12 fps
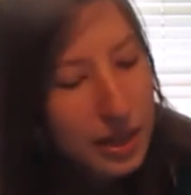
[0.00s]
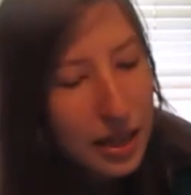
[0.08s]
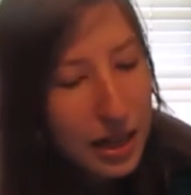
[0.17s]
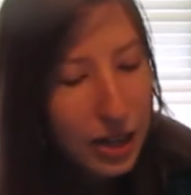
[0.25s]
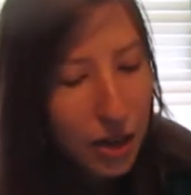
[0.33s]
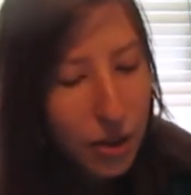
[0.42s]

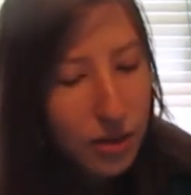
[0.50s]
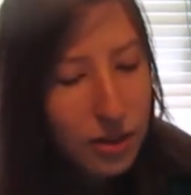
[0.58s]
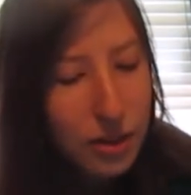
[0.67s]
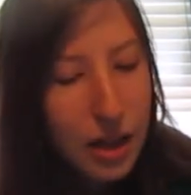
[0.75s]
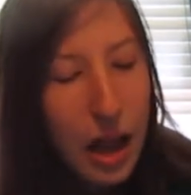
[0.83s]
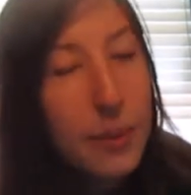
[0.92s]
And I go,
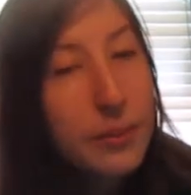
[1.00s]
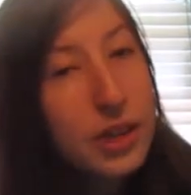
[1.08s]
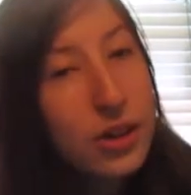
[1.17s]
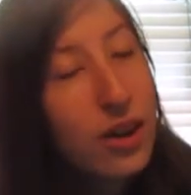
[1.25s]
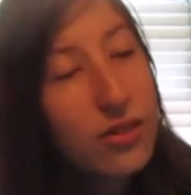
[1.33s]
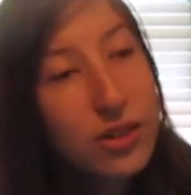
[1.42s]
I mean
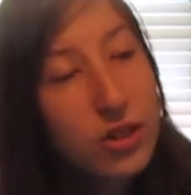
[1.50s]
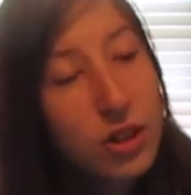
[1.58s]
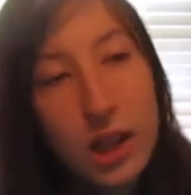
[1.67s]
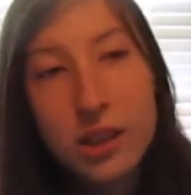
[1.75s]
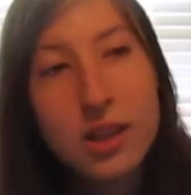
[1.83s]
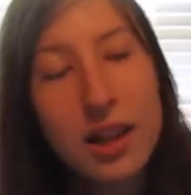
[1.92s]
you have to turn
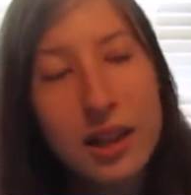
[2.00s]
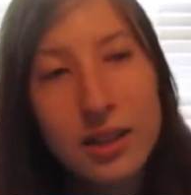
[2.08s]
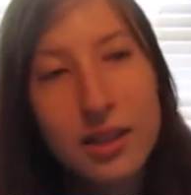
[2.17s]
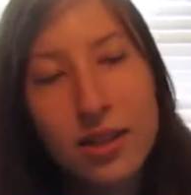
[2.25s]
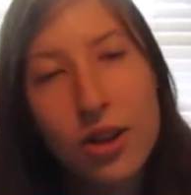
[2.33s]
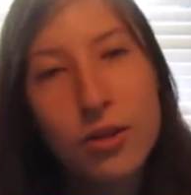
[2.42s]
on the light,
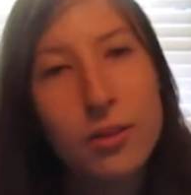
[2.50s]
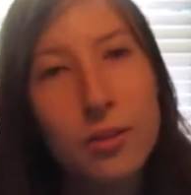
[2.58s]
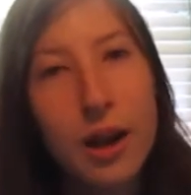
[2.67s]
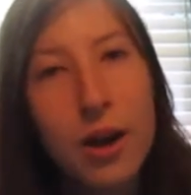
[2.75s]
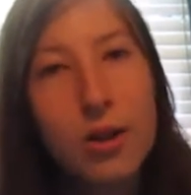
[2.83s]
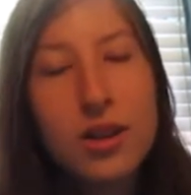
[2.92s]
you know,
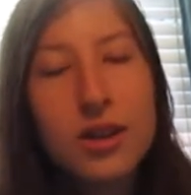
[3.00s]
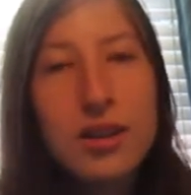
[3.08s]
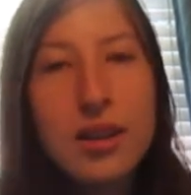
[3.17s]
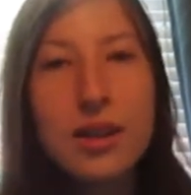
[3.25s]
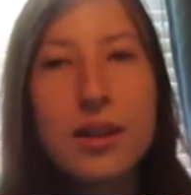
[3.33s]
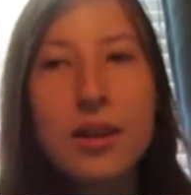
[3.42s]
power,
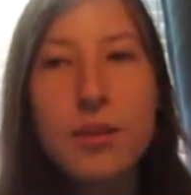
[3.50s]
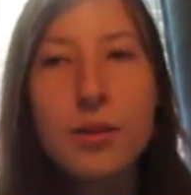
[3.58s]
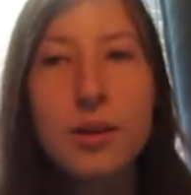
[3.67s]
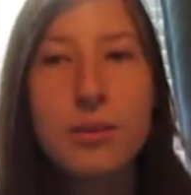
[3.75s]
like, put